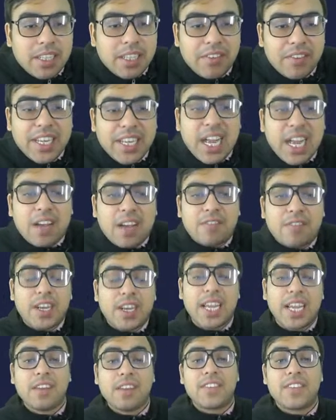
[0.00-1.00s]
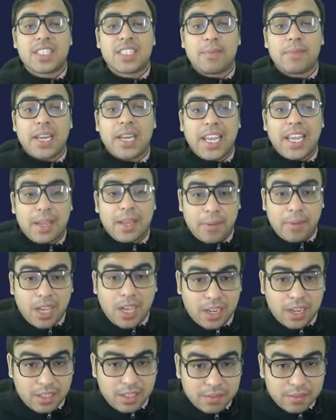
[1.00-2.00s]
the very harmful invisible
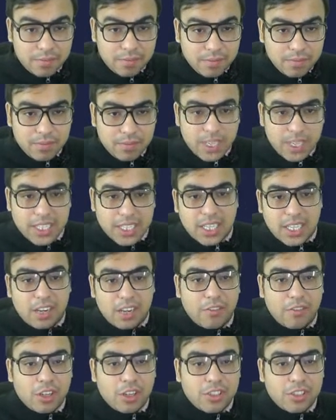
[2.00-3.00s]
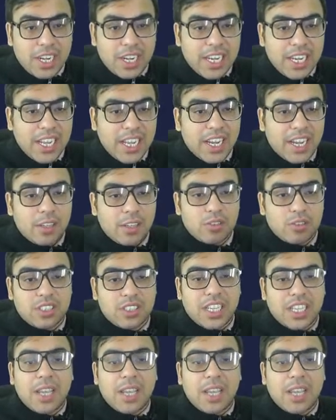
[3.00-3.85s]
AMR is unfortunately here to stay.